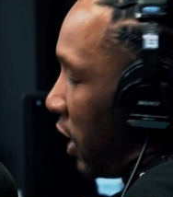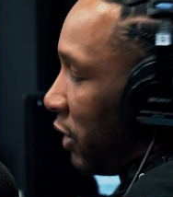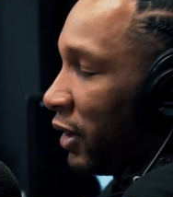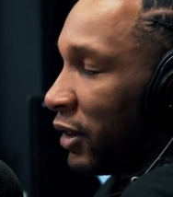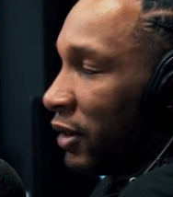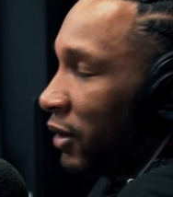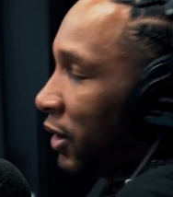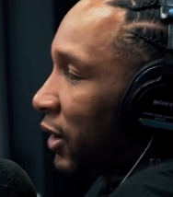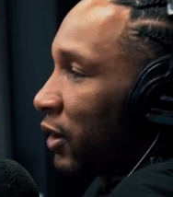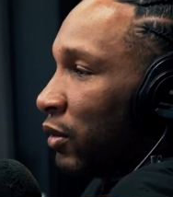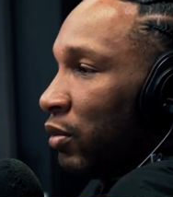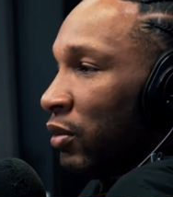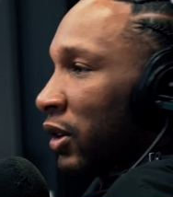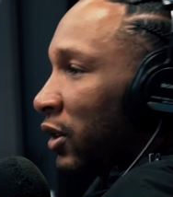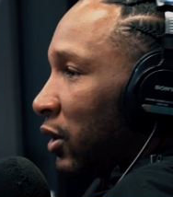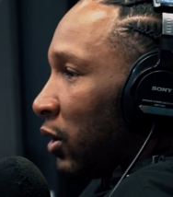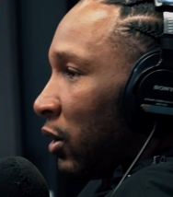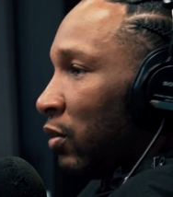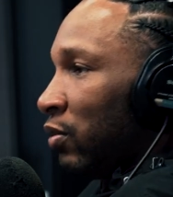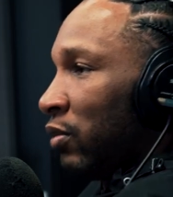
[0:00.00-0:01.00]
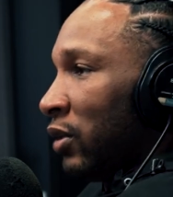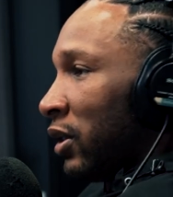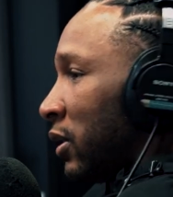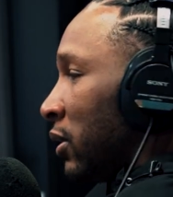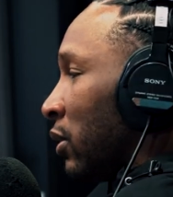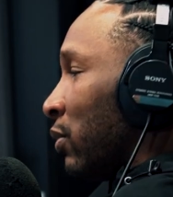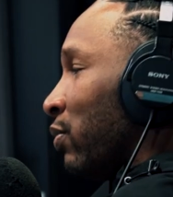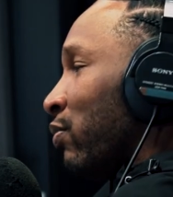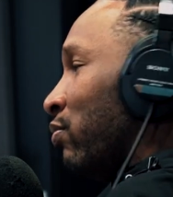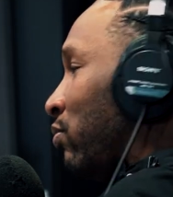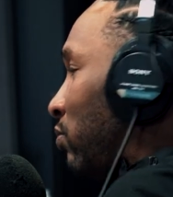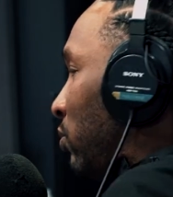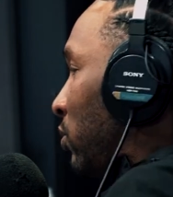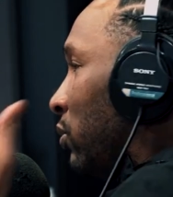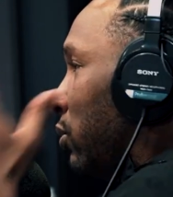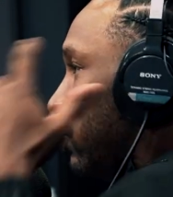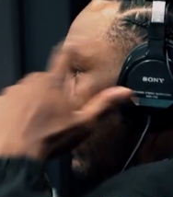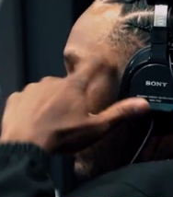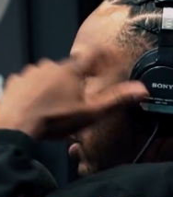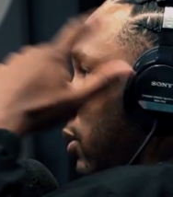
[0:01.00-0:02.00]
Just just just a just a
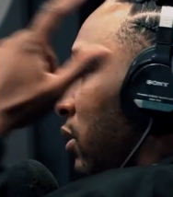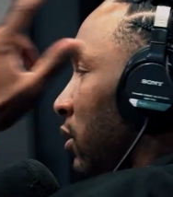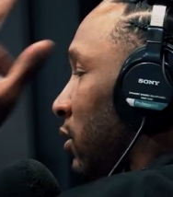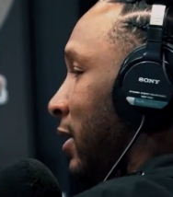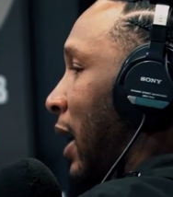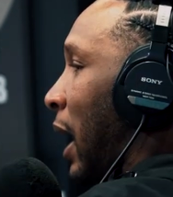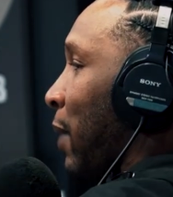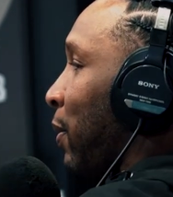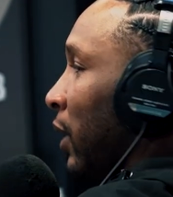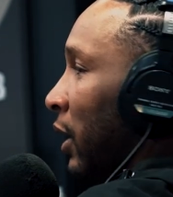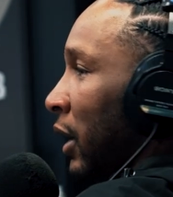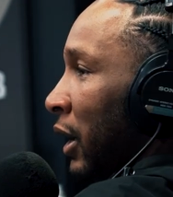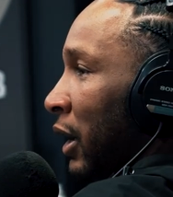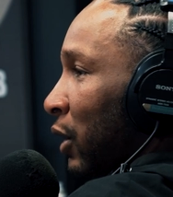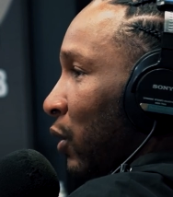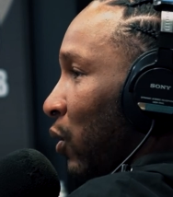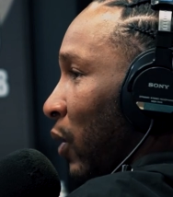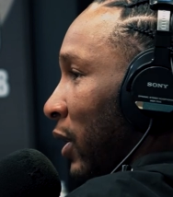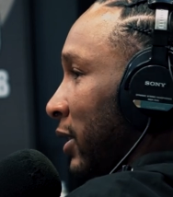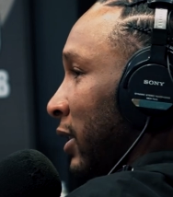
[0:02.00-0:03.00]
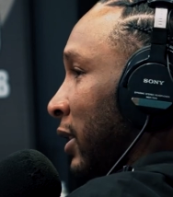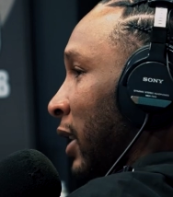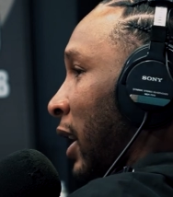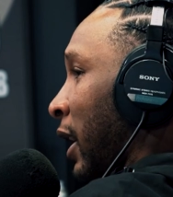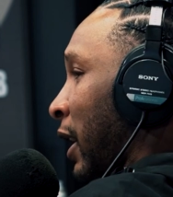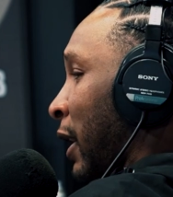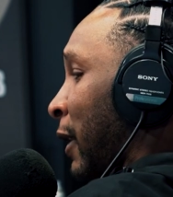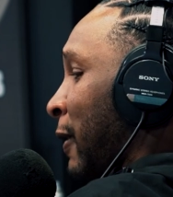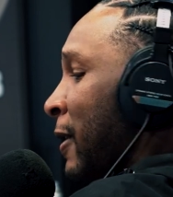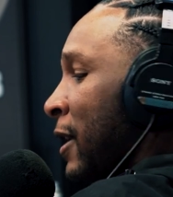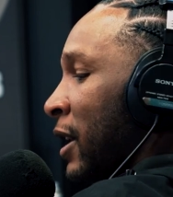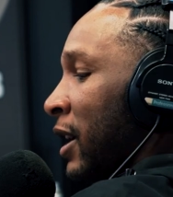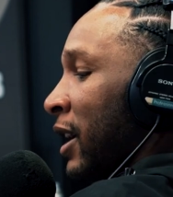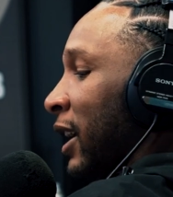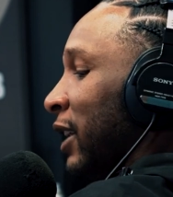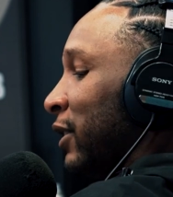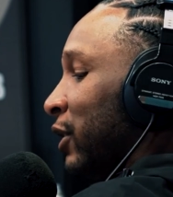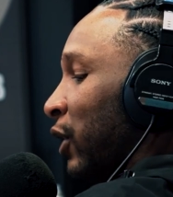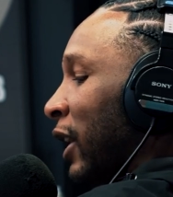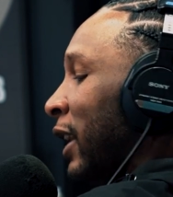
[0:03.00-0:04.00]
top of the head question I have.
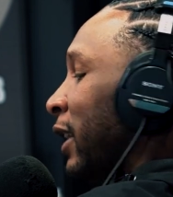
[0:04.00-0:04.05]
Is there